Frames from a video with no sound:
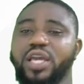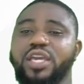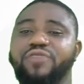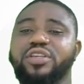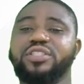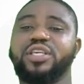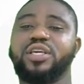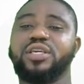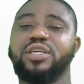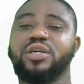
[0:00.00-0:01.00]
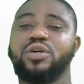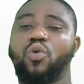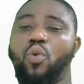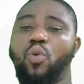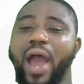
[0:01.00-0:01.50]
if it's the
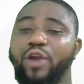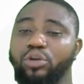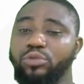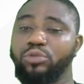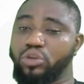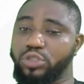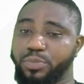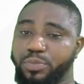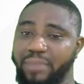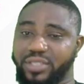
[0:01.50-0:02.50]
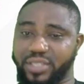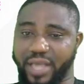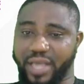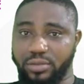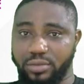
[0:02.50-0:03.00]
Y chromosome sperm
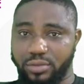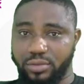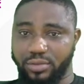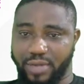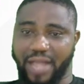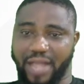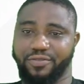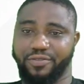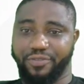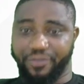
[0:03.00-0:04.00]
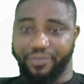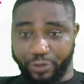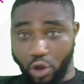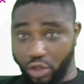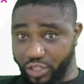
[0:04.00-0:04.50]
cell that
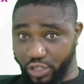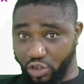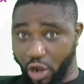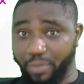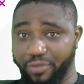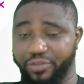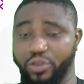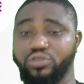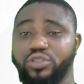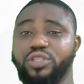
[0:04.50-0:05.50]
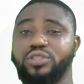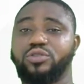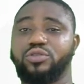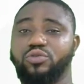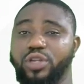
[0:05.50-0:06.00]
does the job,
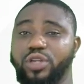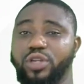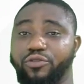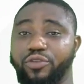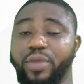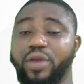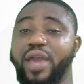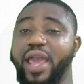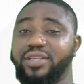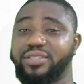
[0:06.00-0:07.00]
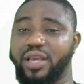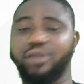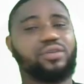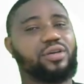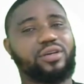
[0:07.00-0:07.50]
fuses with the female egg
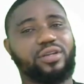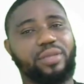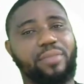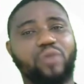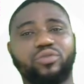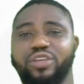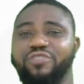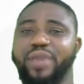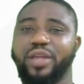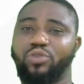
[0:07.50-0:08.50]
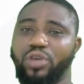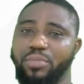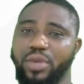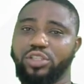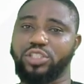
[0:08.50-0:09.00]
cell, the man will give birth to a
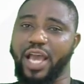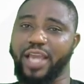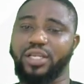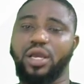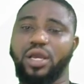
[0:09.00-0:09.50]
male child.